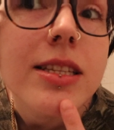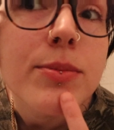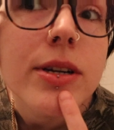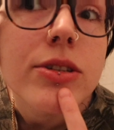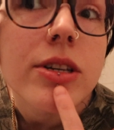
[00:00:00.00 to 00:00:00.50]
this
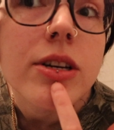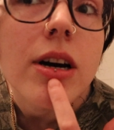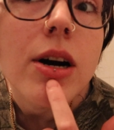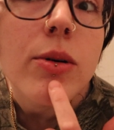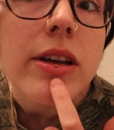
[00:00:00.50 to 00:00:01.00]
piercing
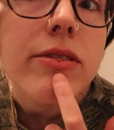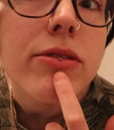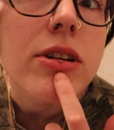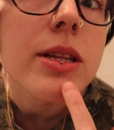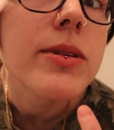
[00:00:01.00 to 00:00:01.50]
go, even
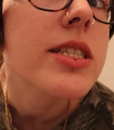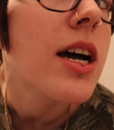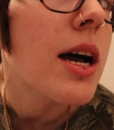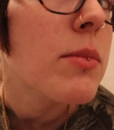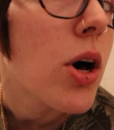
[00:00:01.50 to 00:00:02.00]
for a limited
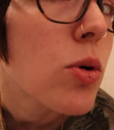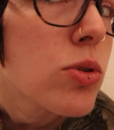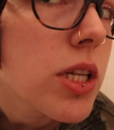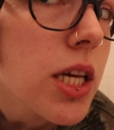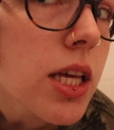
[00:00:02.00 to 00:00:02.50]
time
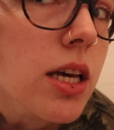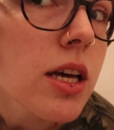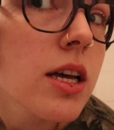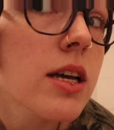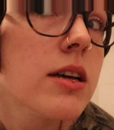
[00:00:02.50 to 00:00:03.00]
only,
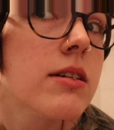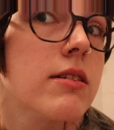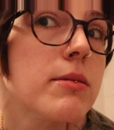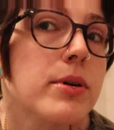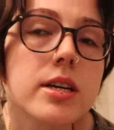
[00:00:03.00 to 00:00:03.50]

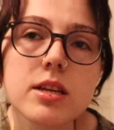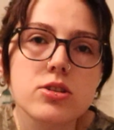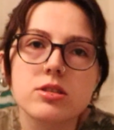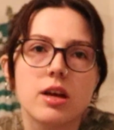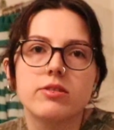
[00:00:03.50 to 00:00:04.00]
because I
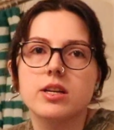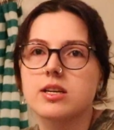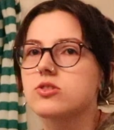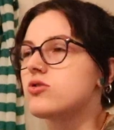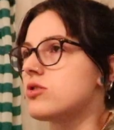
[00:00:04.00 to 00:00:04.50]
just love it.
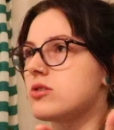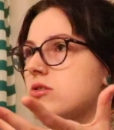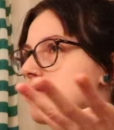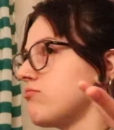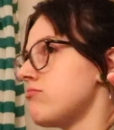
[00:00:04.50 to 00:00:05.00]
It's
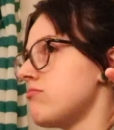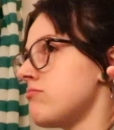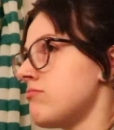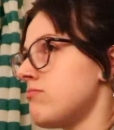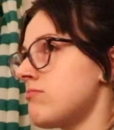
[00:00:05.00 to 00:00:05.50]
just,
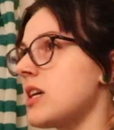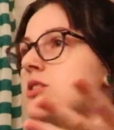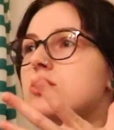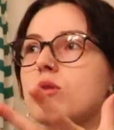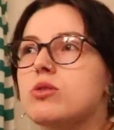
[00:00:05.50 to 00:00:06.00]

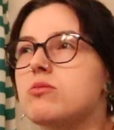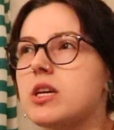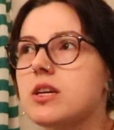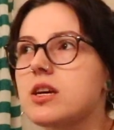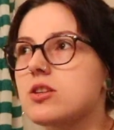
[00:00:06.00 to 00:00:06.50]
it's so
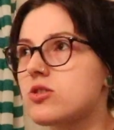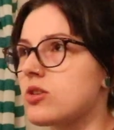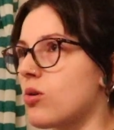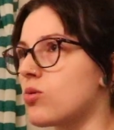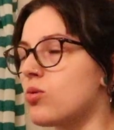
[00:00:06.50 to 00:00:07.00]
unique, it's
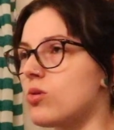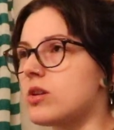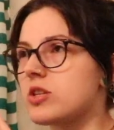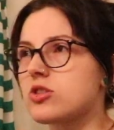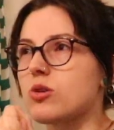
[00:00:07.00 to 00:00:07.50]
so
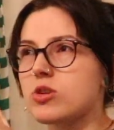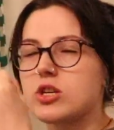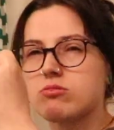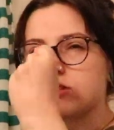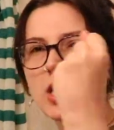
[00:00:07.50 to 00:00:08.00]
cool, it's so
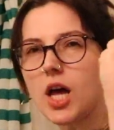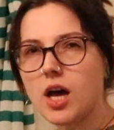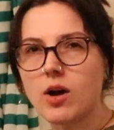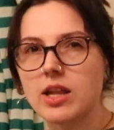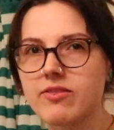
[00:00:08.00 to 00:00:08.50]
cute.
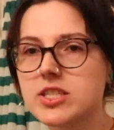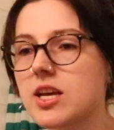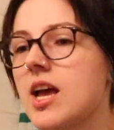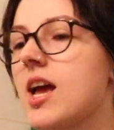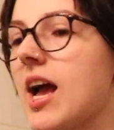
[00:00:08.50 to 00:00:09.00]
Ah, I love it.
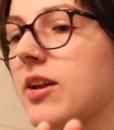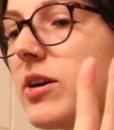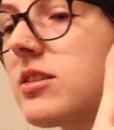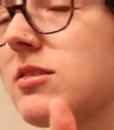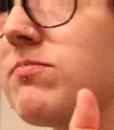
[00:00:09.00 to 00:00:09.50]

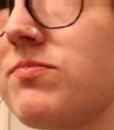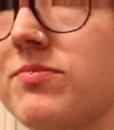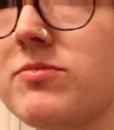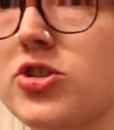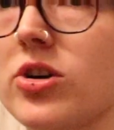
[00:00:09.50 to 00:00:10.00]
Anyways,
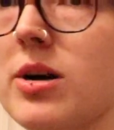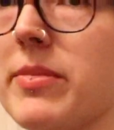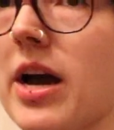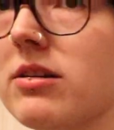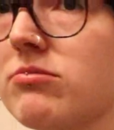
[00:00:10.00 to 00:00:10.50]
she'll come
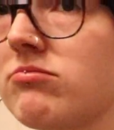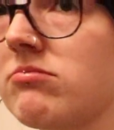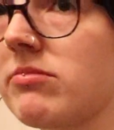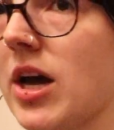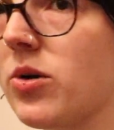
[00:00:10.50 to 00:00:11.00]
back.
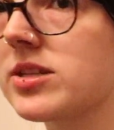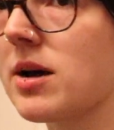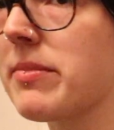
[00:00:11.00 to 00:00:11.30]
They always come